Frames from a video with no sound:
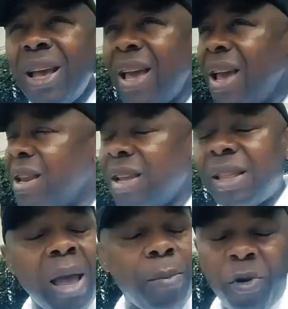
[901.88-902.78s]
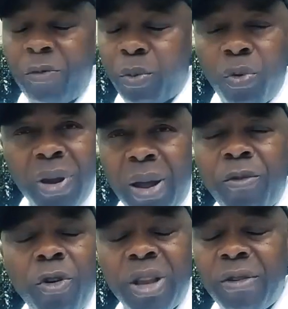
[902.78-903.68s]
any type of program
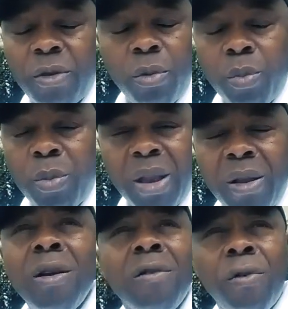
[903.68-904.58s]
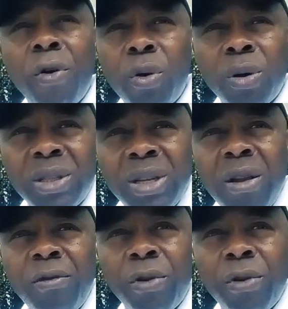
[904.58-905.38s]
for development for yourself,